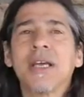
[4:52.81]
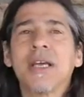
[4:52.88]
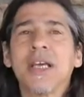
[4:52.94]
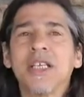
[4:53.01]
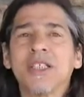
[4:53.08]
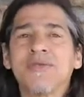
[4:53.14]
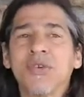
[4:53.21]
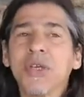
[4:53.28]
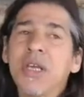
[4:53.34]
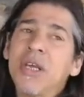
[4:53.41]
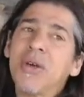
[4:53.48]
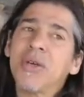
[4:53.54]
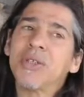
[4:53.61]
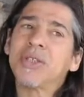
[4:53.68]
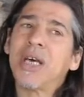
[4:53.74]
is for
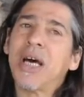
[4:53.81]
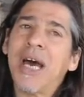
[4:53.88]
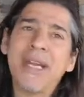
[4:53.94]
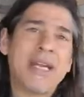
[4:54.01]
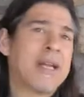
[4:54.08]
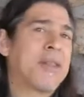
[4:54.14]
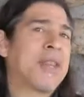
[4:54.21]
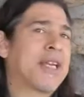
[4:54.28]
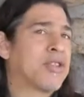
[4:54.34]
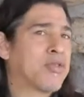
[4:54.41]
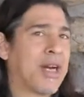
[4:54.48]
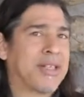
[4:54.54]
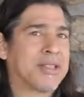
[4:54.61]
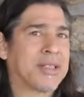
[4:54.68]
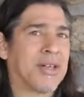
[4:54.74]
years I didn't think
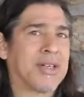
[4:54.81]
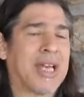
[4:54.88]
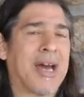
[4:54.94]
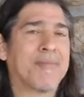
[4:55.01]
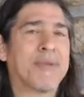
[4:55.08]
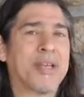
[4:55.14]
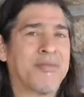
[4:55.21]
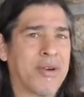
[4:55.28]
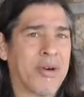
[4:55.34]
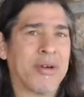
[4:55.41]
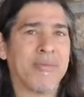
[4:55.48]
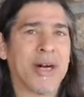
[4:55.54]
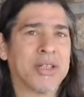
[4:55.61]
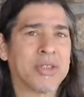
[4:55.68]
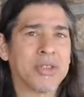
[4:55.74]
dried skullcap did very
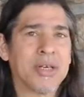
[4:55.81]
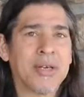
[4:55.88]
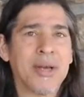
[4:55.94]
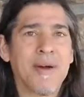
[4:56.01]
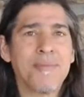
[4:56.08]
much.